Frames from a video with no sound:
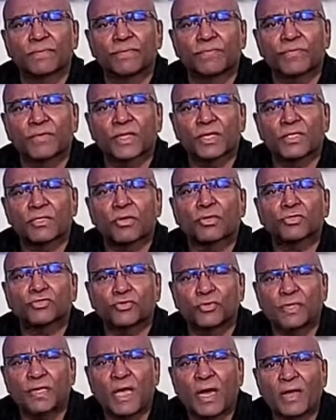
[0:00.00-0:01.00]
It costs
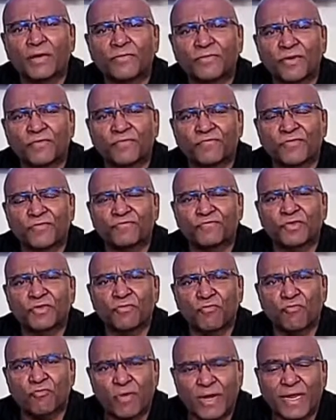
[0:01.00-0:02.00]
only 150
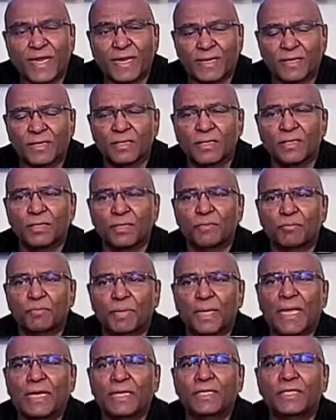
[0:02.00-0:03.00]
ringgit,
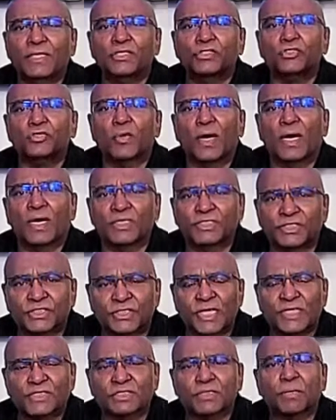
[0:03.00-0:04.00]
but at least you are
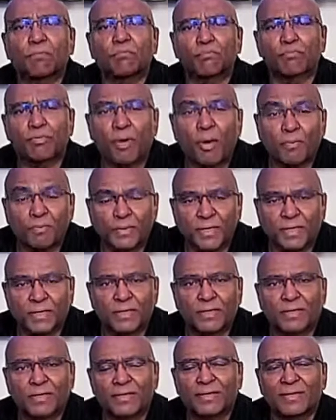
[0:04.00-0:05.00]
assessed properly,
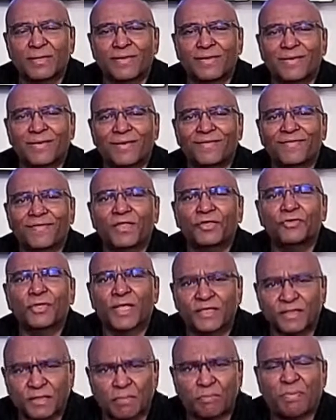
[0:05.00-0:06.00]
and then you
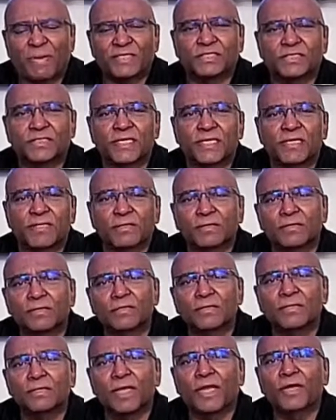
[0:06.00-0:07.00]
get the best deal
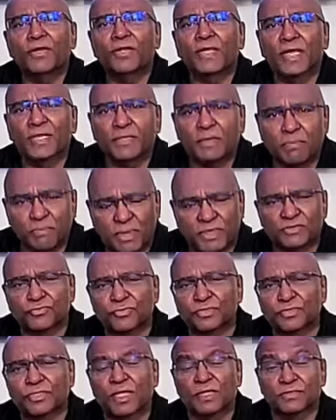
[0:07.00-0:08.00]
and you get the best
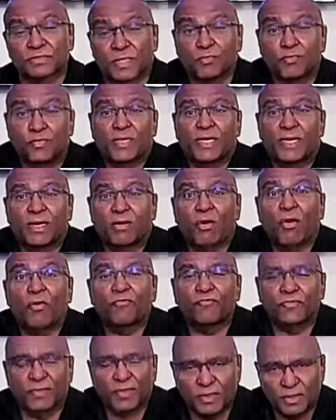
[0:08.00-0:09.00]
result that we can
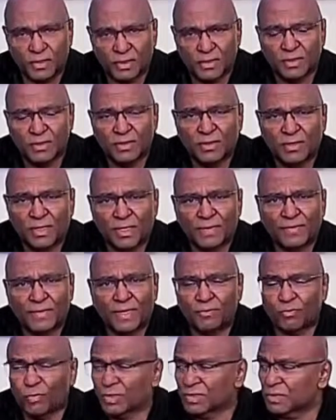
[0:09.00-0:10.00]
offer and
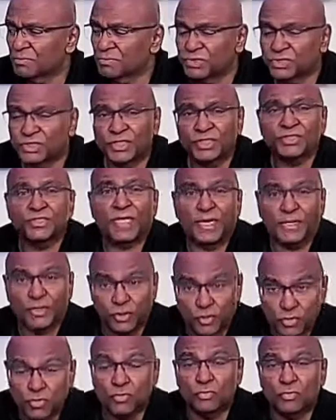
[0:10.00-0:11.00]
that what the machines
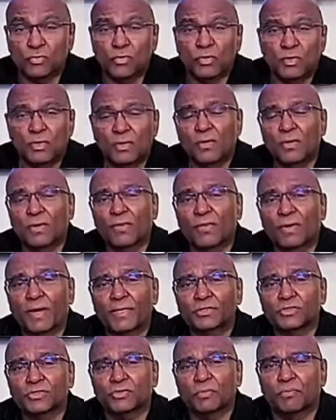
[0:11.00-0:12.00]
can do. All
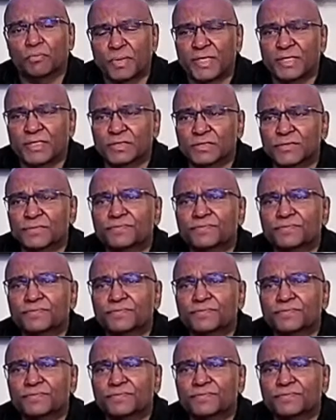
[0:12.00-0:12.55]
right, so please